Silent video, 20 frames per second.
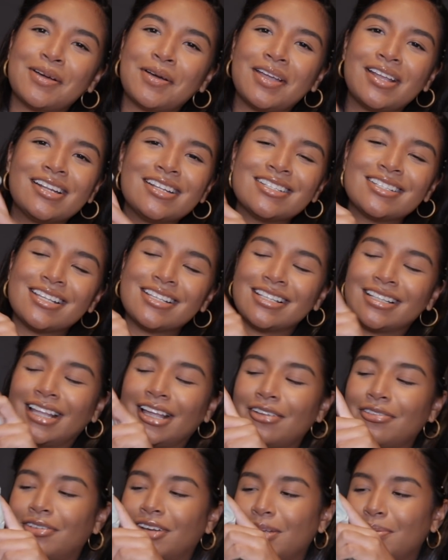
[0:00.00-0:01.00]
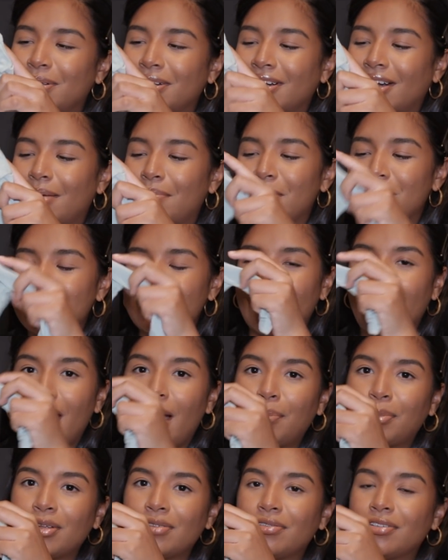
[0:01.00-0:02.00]
he just doesn't like footy pajamas so I
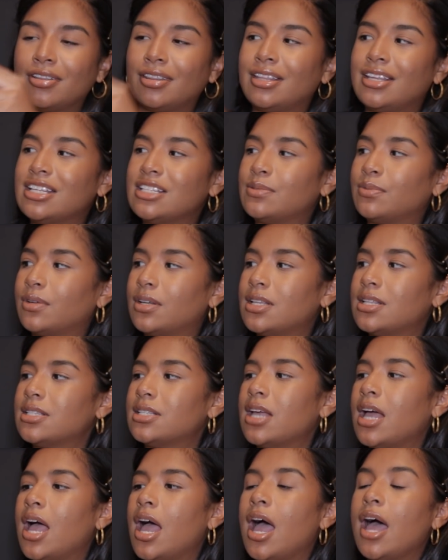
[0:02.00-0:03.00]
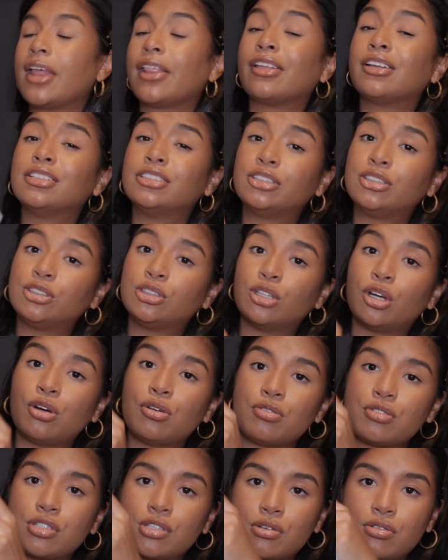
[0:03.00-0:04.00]
opted for these ones
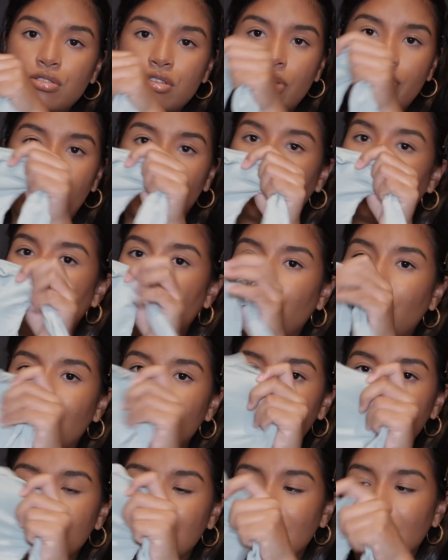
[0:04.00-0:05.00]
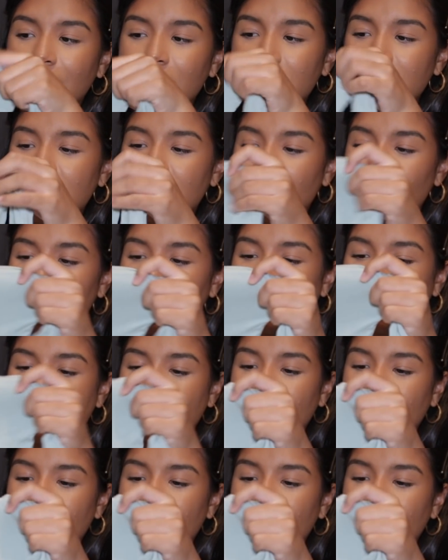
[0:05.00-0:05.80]
so so soft. I don't know if you guys can see the stretch in